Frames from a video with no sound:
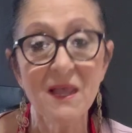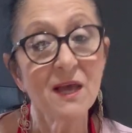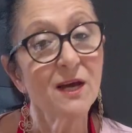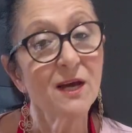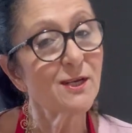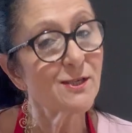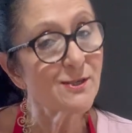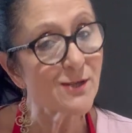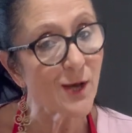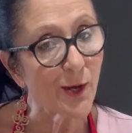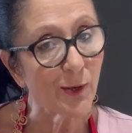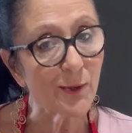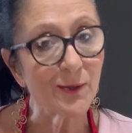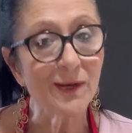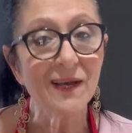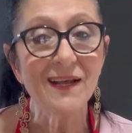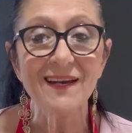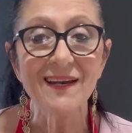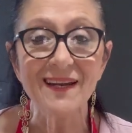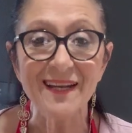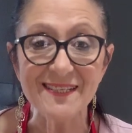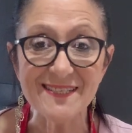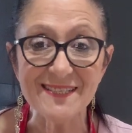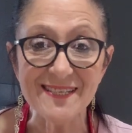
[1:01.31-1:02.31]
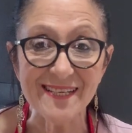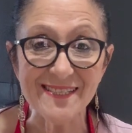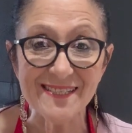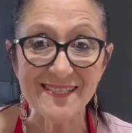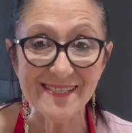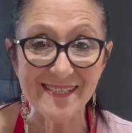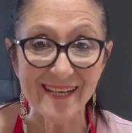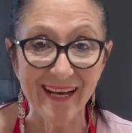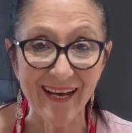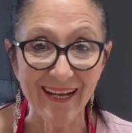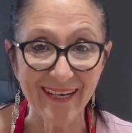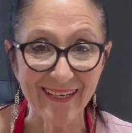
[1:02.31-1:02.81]
So let's get
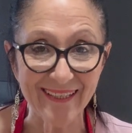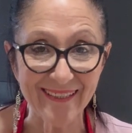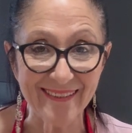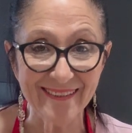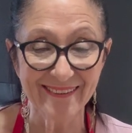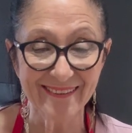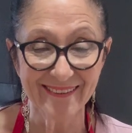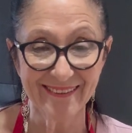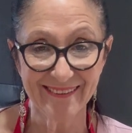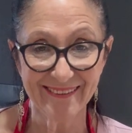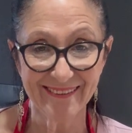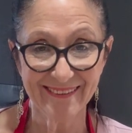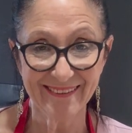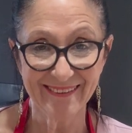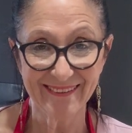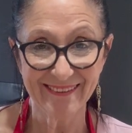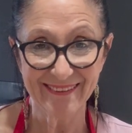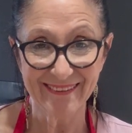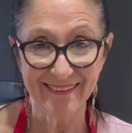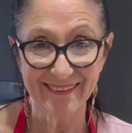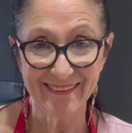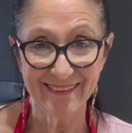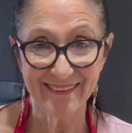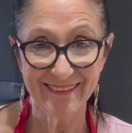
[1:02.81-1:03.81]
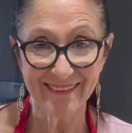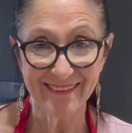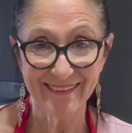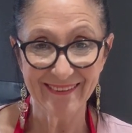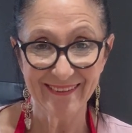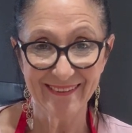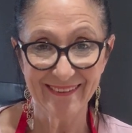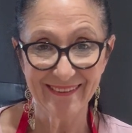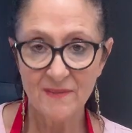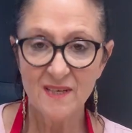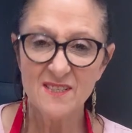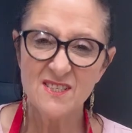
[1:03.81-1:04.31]
started.
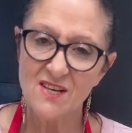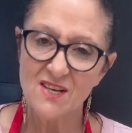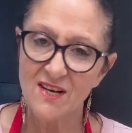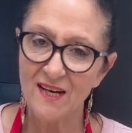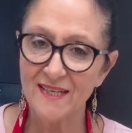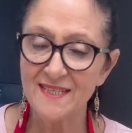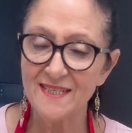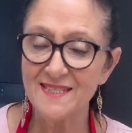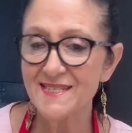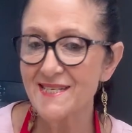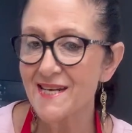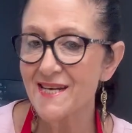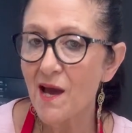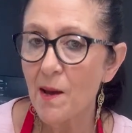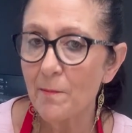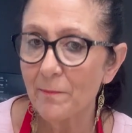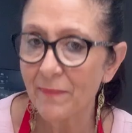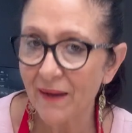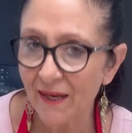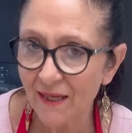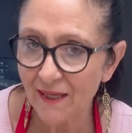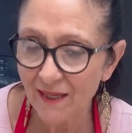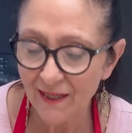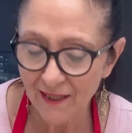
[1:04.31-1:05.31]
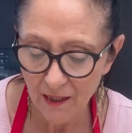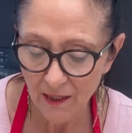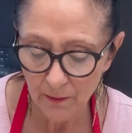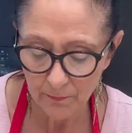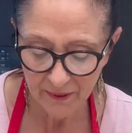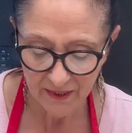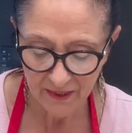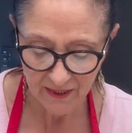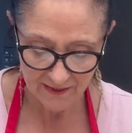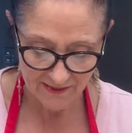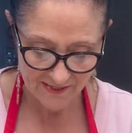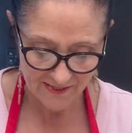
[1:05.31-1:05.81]
So let's start making our
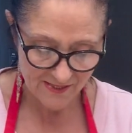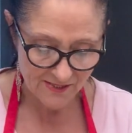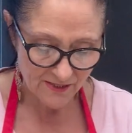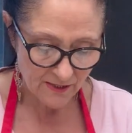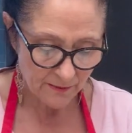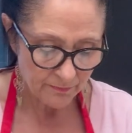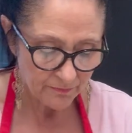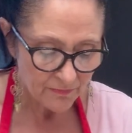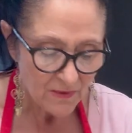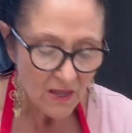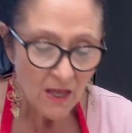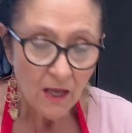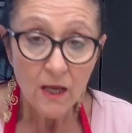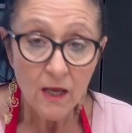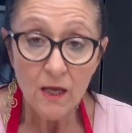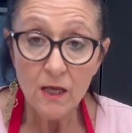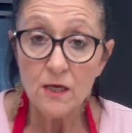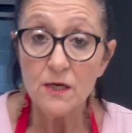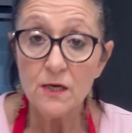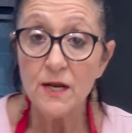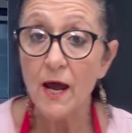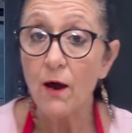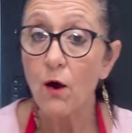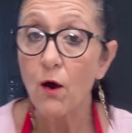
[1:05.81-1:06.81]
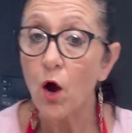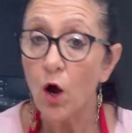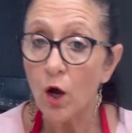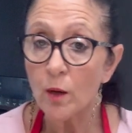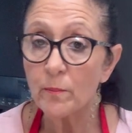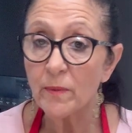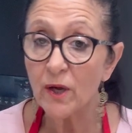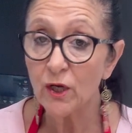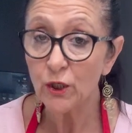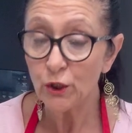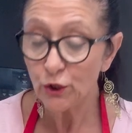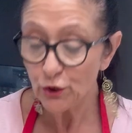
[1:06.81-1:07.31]
pasta. Now I'm
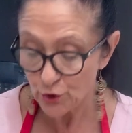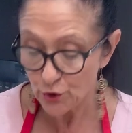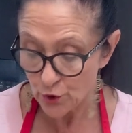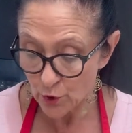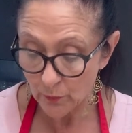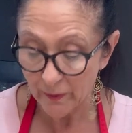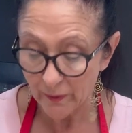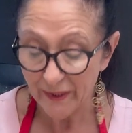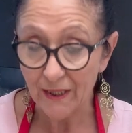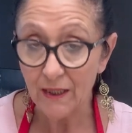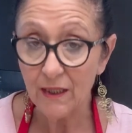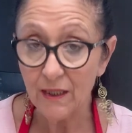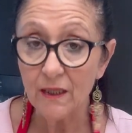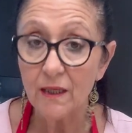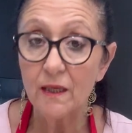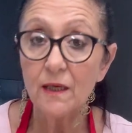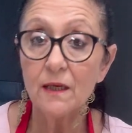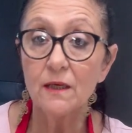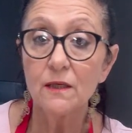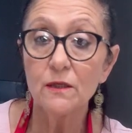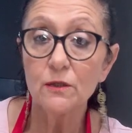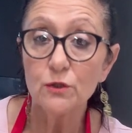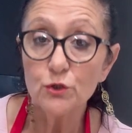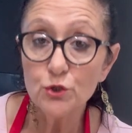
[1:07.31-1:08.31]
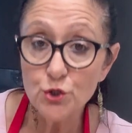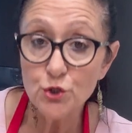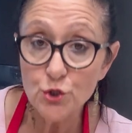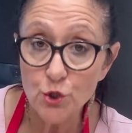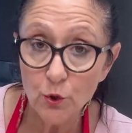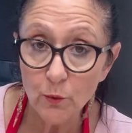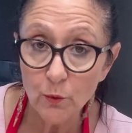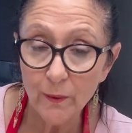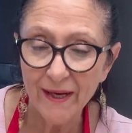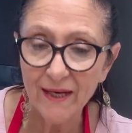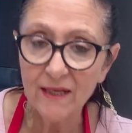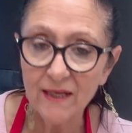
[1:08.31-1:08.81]
only doing
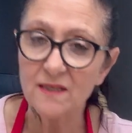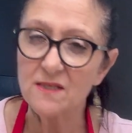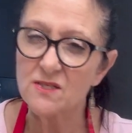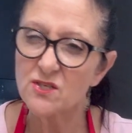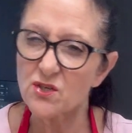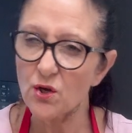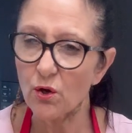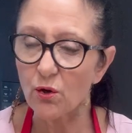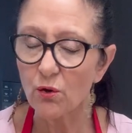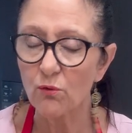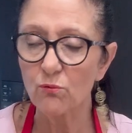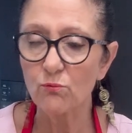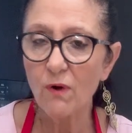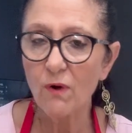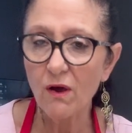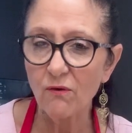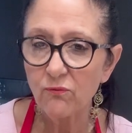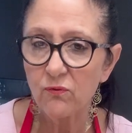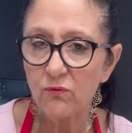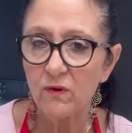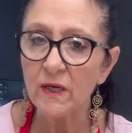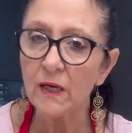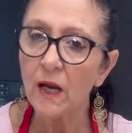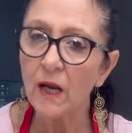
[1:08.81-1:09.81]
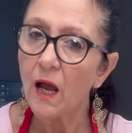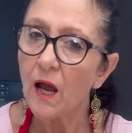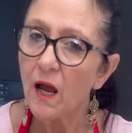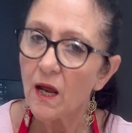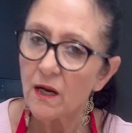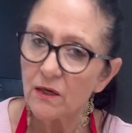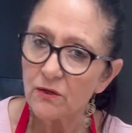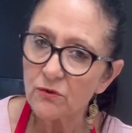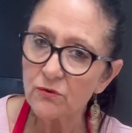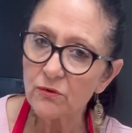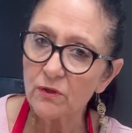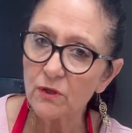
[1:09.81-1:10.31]
2 eggs, so roughly
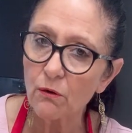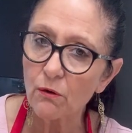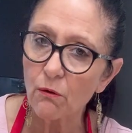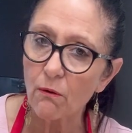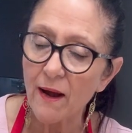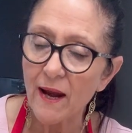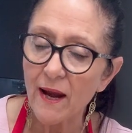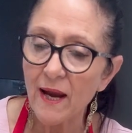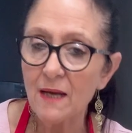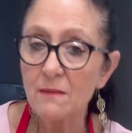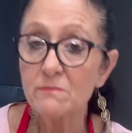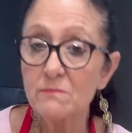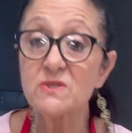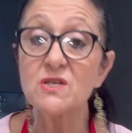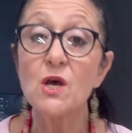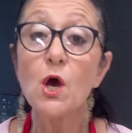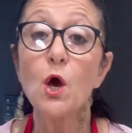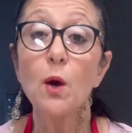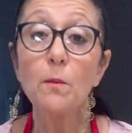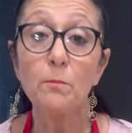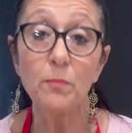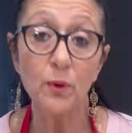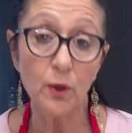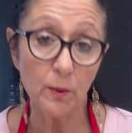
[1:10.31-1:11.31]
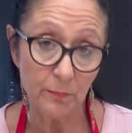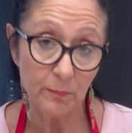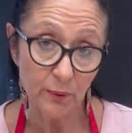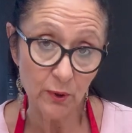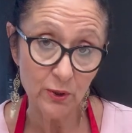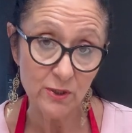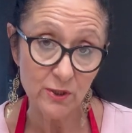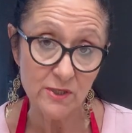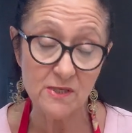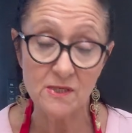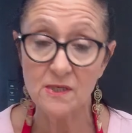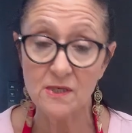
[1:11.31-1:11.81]
100 grams per
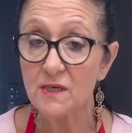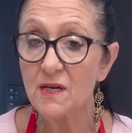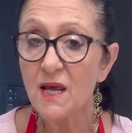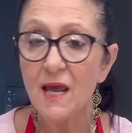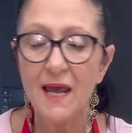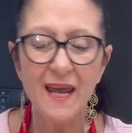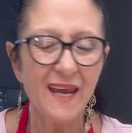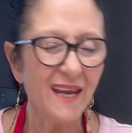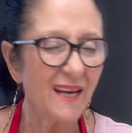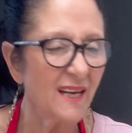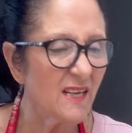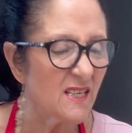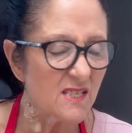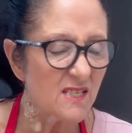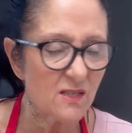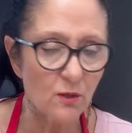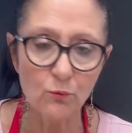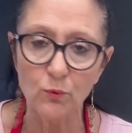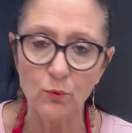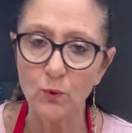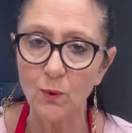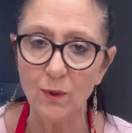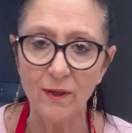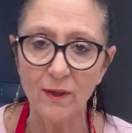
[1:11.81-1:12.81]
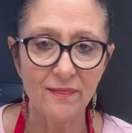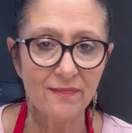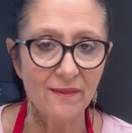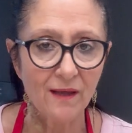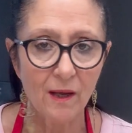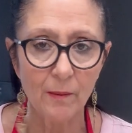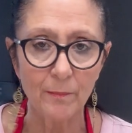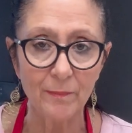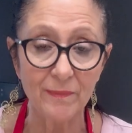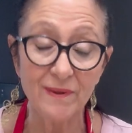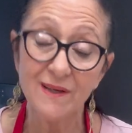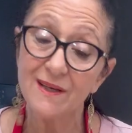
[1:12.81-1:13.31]
person is the rule of
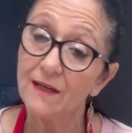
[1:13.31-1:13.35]
thumb.